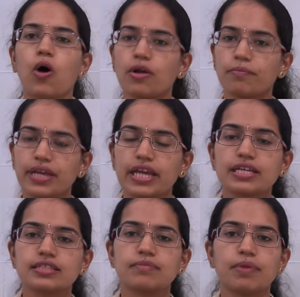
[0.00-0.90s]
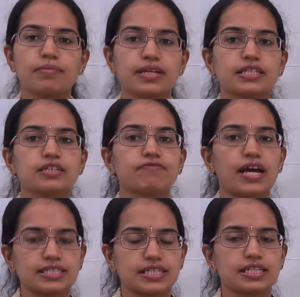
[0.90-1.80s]
or make the public
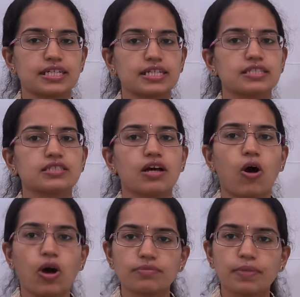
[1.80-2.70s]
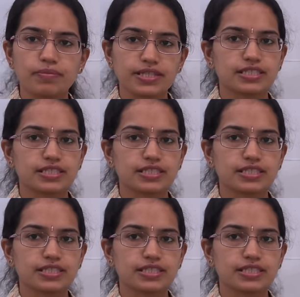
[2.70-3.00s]
facilities or public